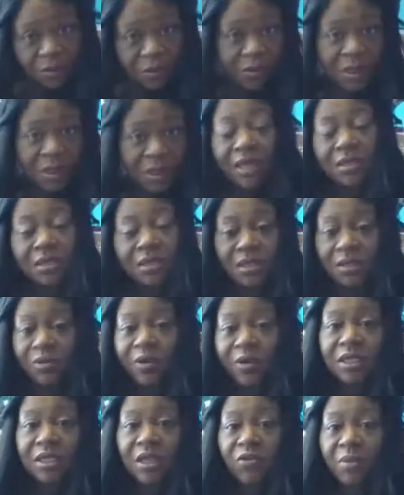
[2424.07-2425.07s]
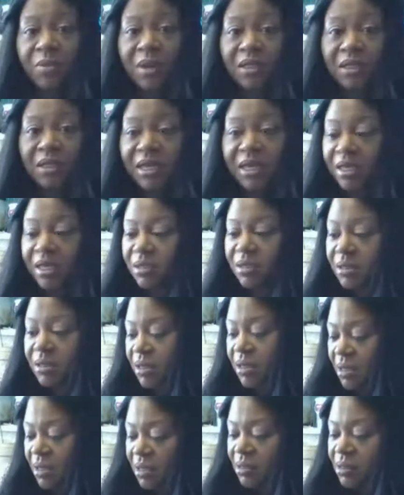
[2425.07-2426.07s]
I can scratch off my list
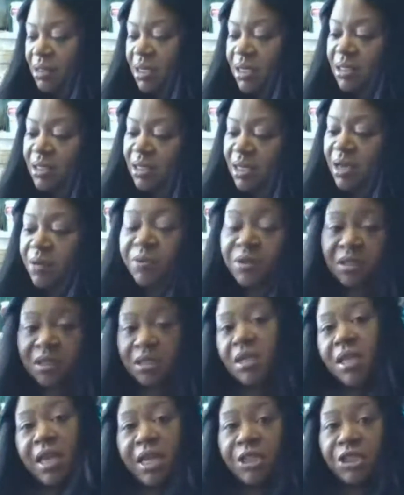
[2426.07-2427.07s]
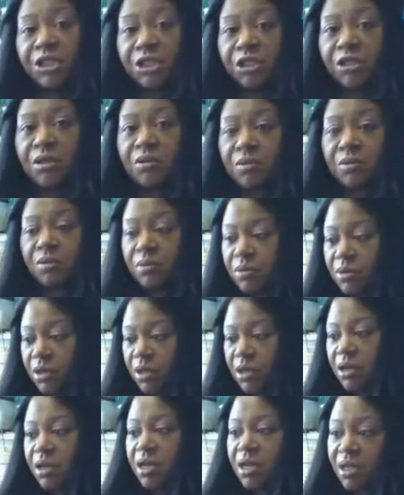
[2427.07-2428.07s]
because it was an issue.
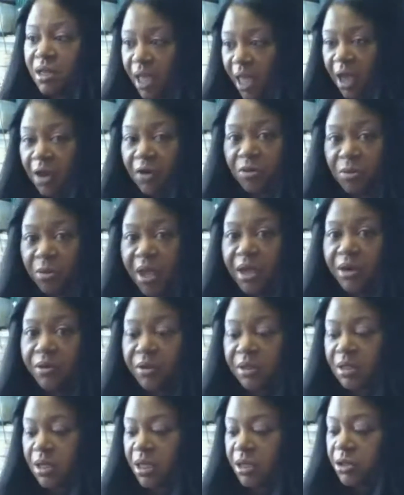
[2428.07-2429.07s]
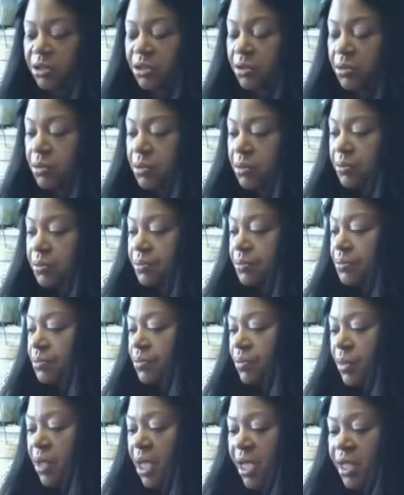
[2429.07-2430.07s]
Any health matter is an issue.
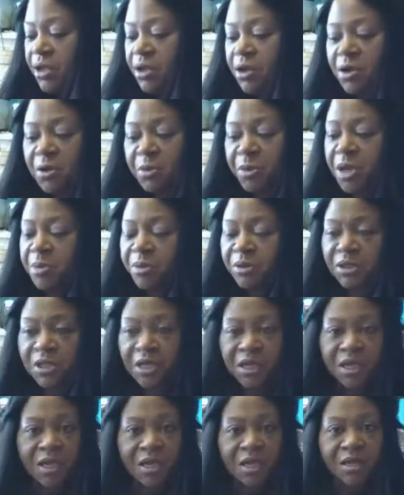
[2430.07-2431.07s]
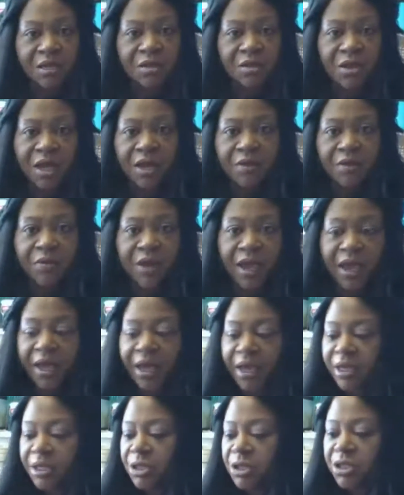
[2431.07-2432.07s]
And, people looking, you got
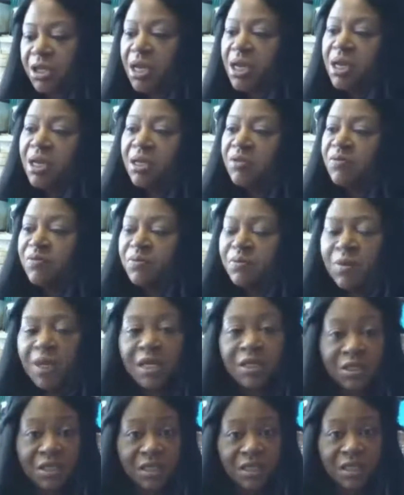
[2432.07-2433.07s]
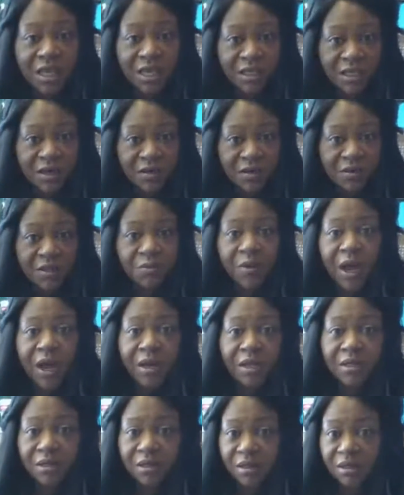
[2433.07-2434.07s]
rash. It's just like those
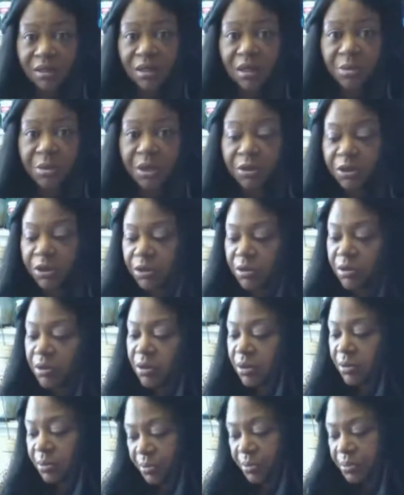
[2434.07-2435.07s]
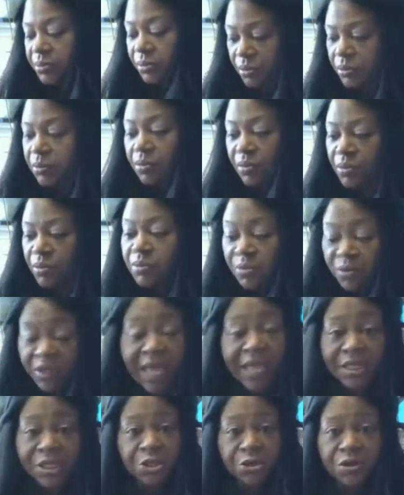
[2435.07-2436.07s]
psoriasis commercials.
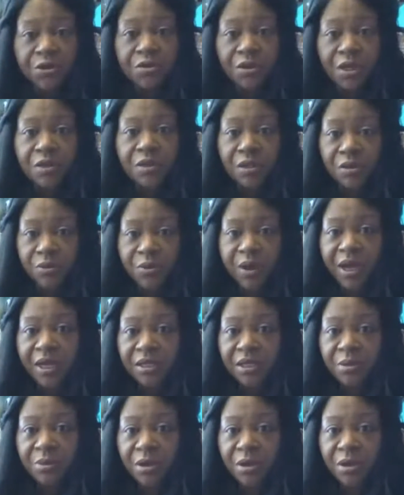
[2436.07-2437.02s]
That's true. Those psoriasis